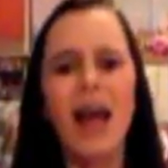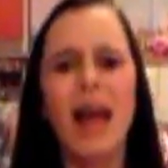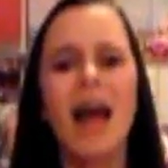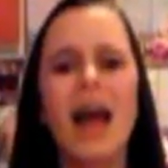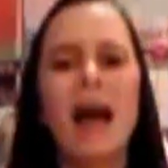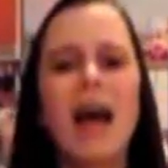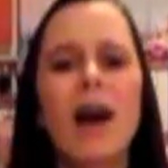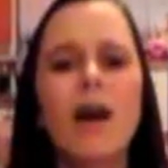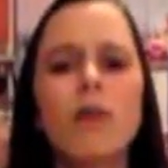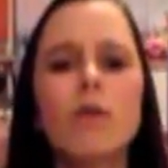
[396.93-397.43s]

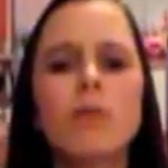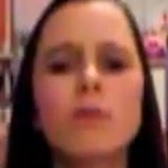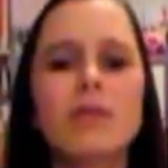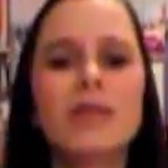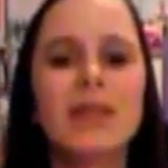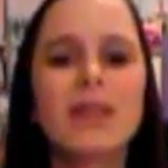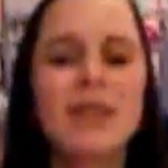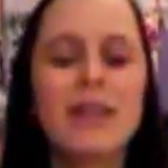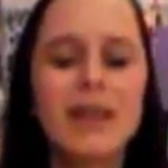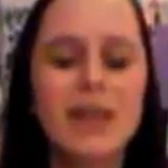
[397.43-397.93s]

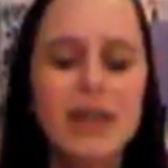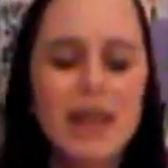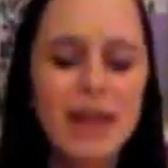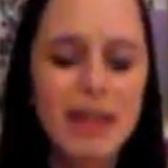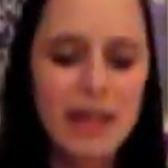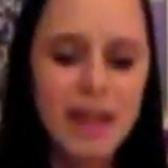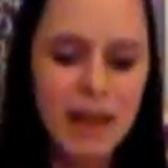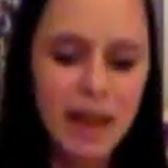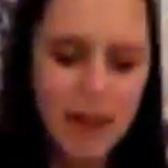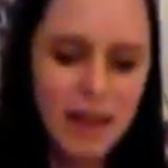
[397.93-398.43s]
Ouch! I did
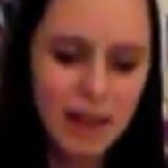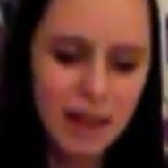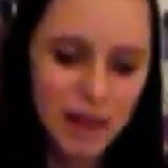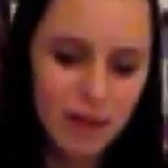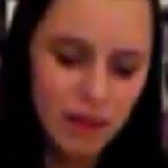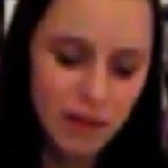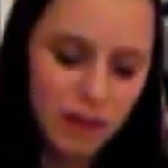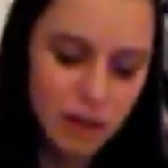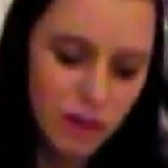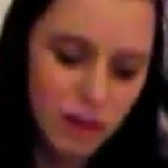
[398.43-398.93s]
it
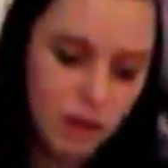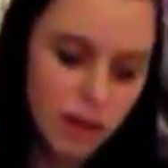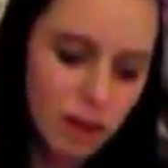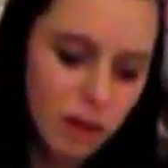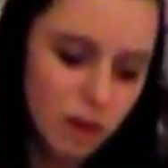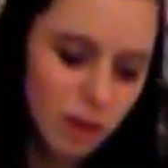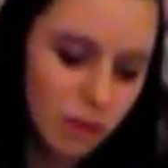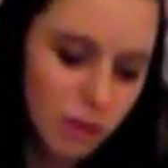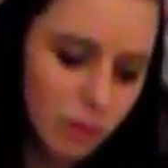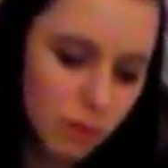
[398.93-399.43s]
again!
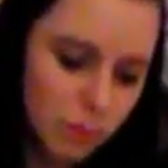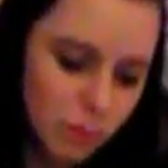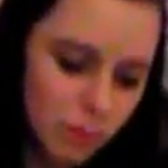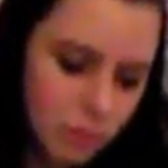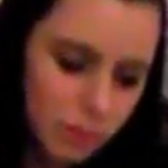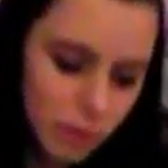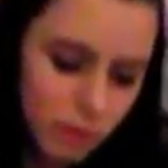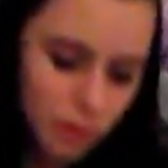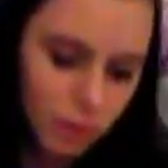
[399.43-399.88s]
Oh.